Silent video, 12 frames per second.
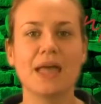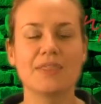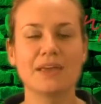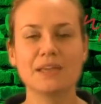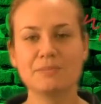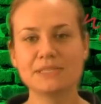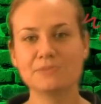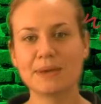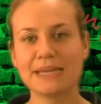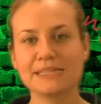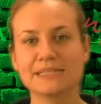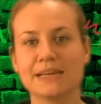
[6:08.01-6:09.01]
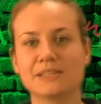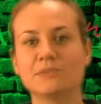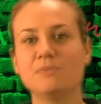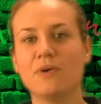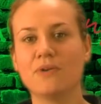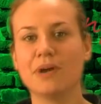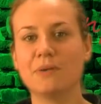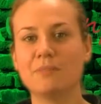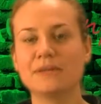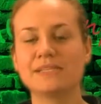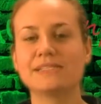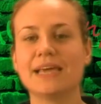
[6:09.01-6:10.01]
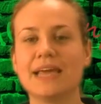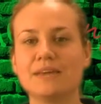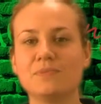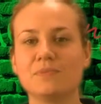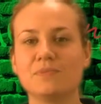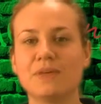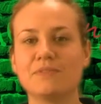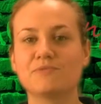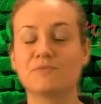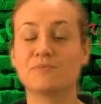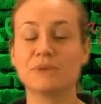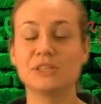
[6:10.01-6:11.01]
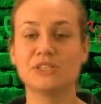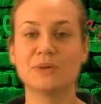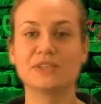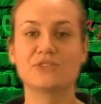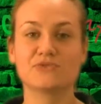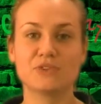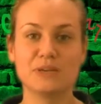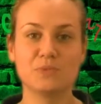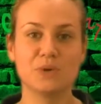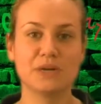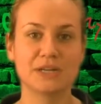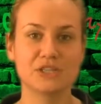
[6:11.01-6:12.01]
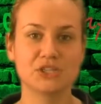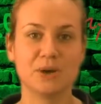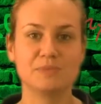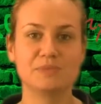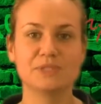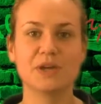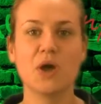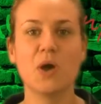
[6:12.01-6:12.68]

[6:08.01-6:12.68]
They're going to be debating that tomorrow, but today they've been doing three workshops,